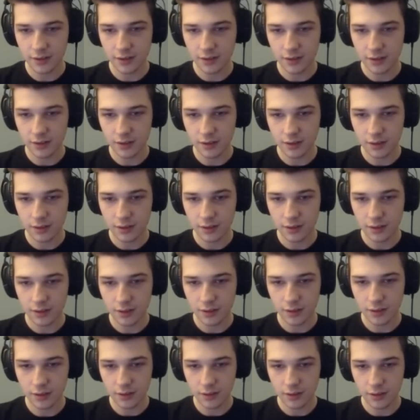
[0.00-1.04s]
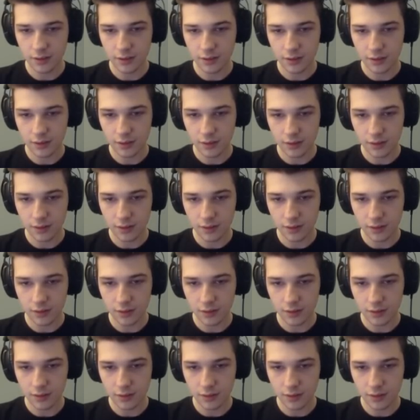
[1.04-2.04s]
[no speech]